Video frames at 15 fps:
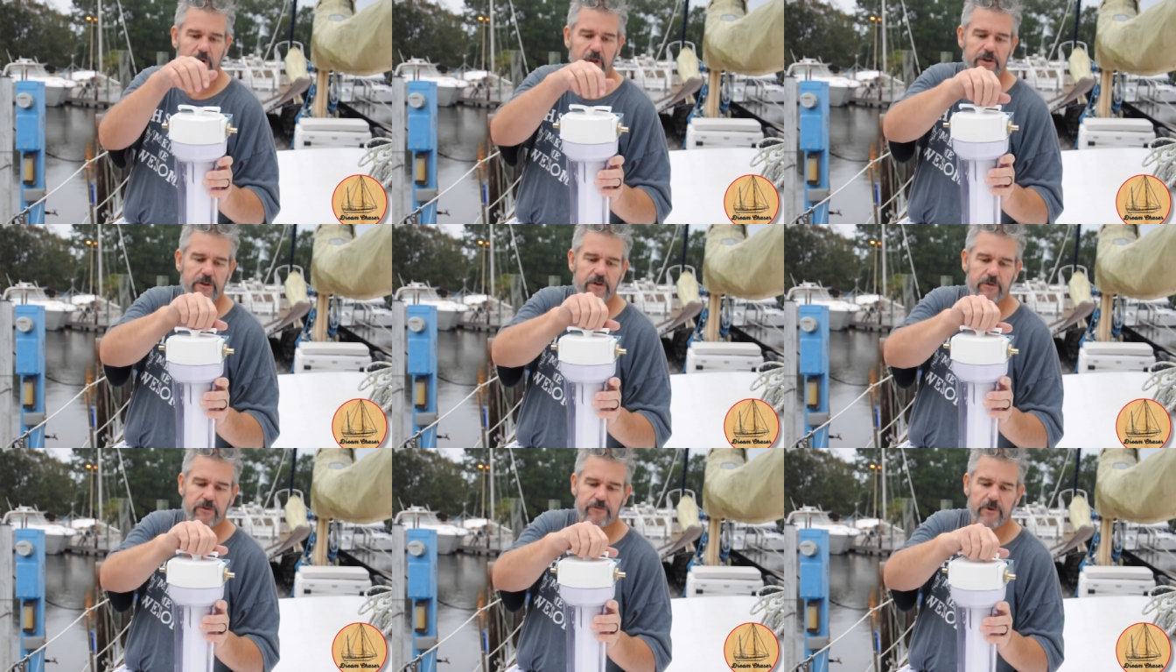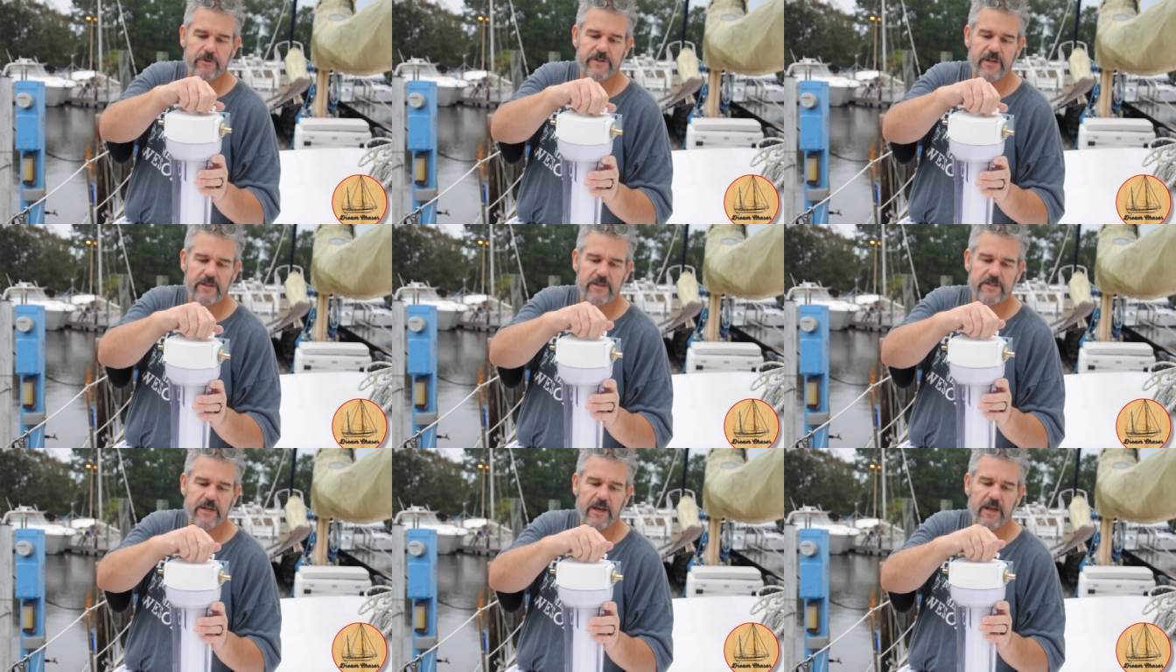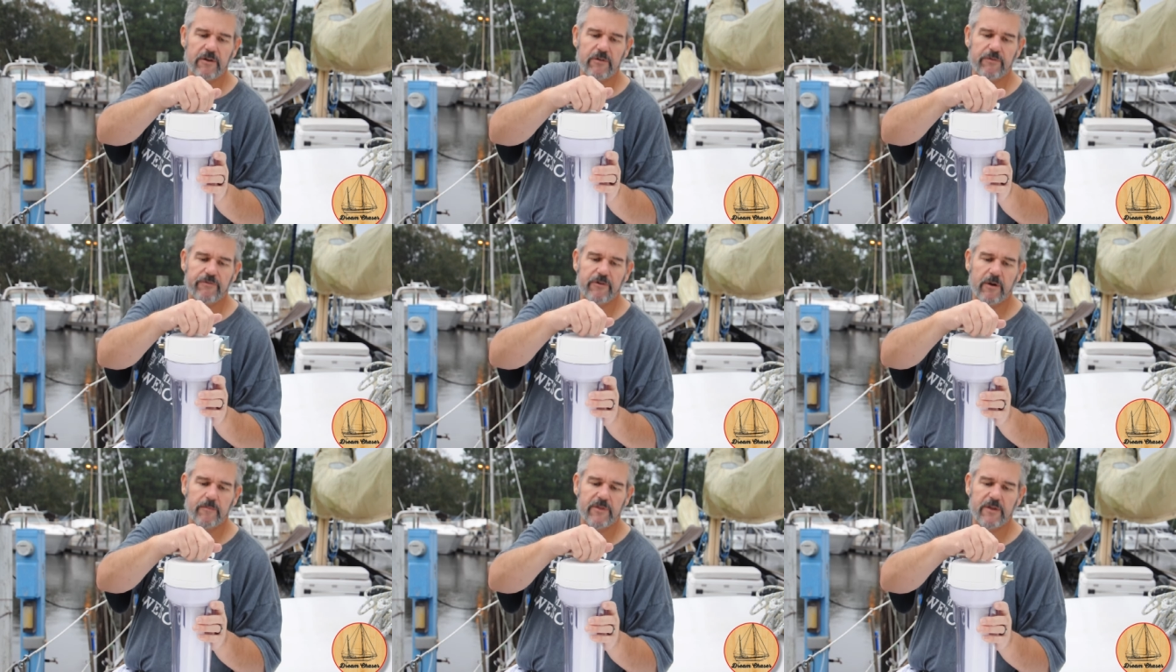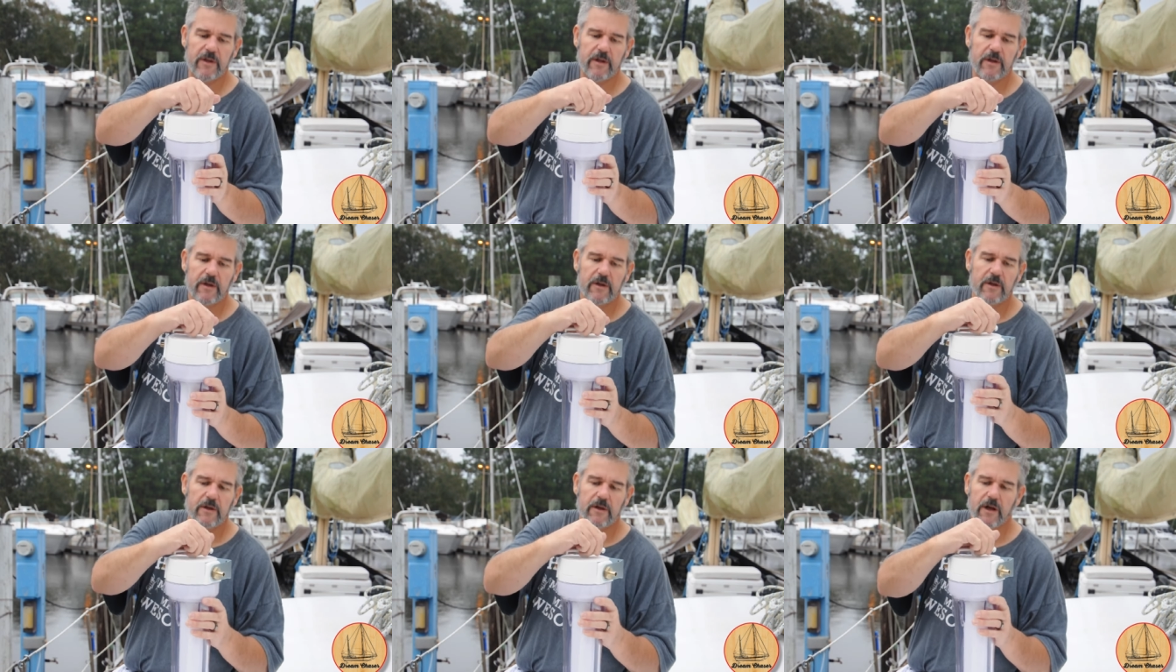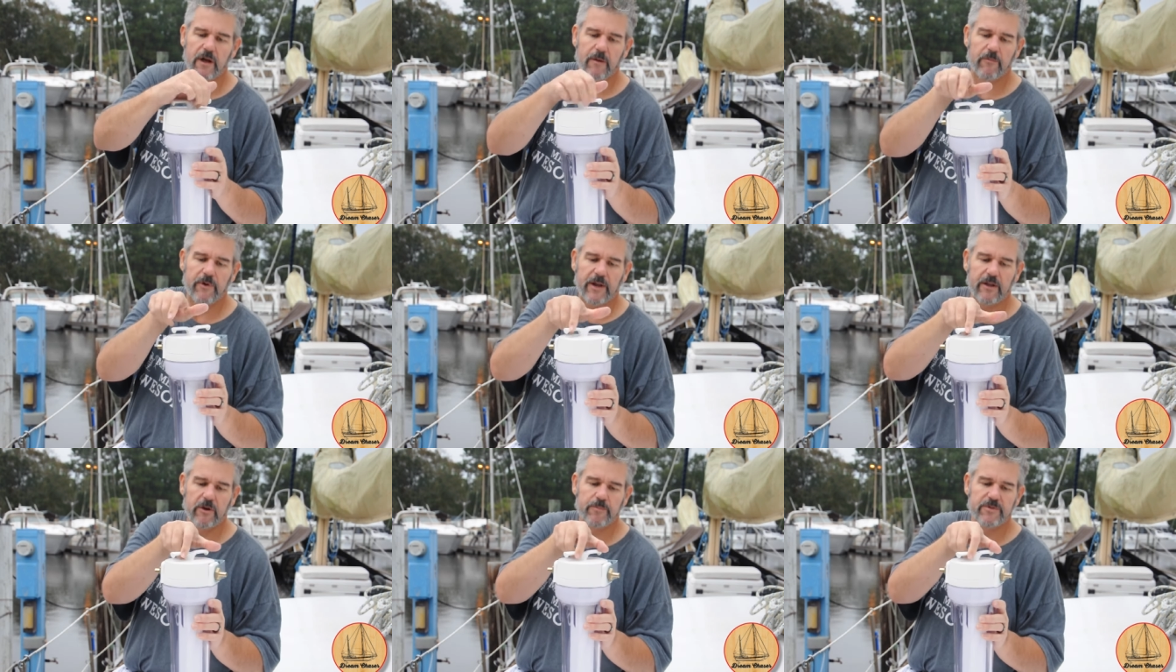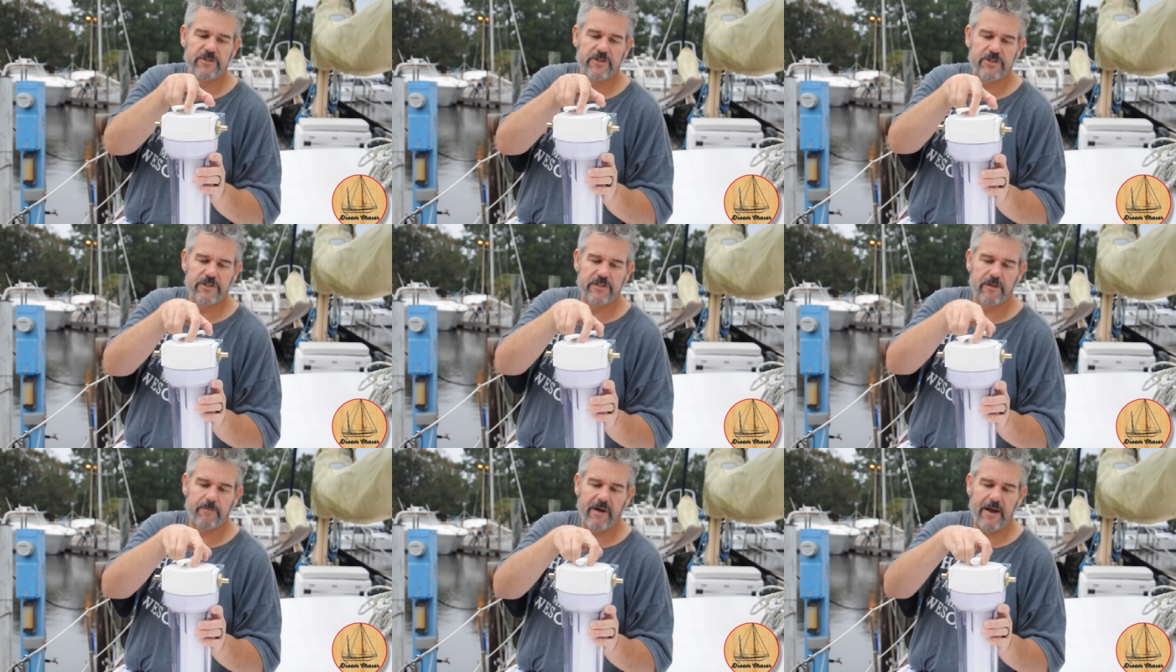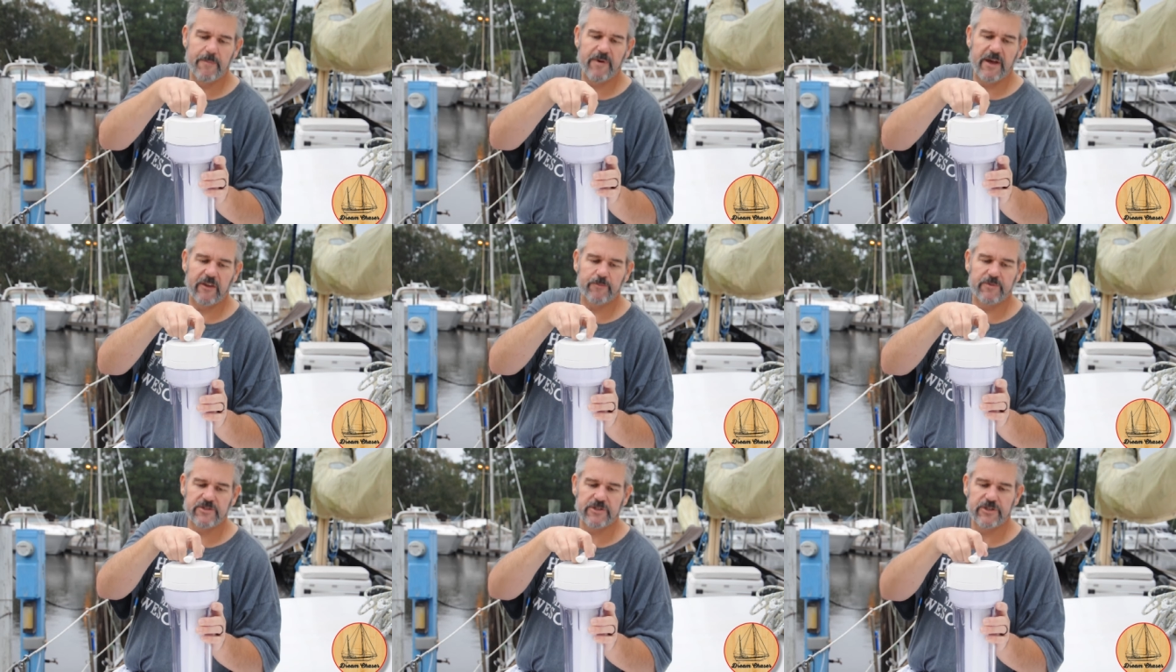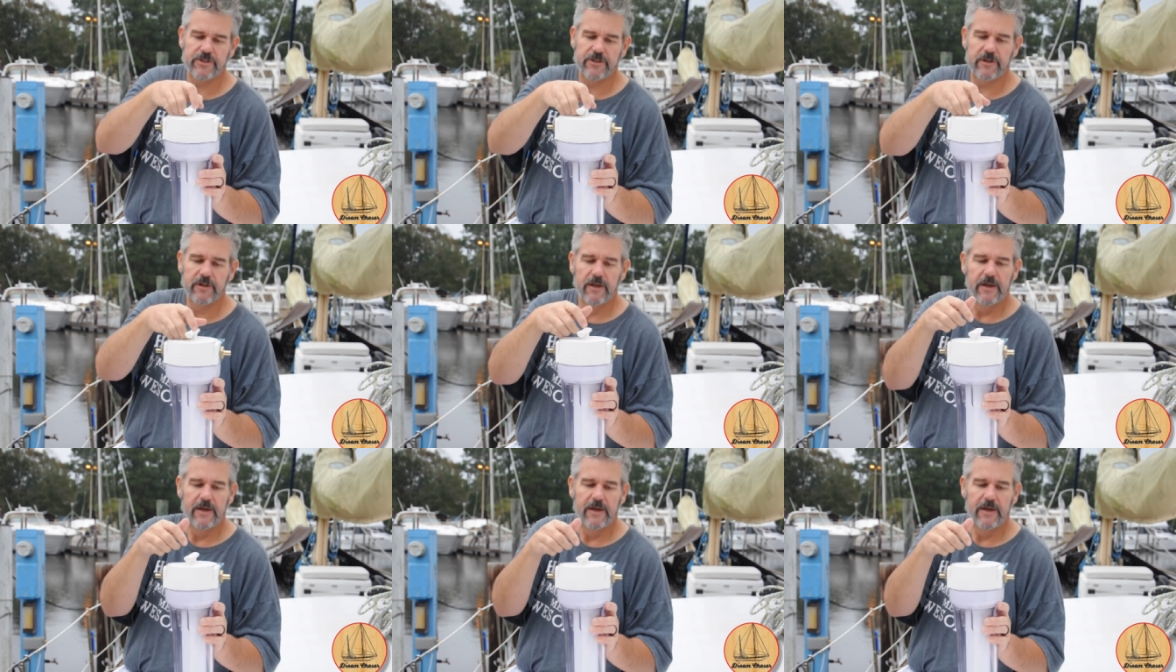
All you do is rotate this handle from the regular position to the bypass position.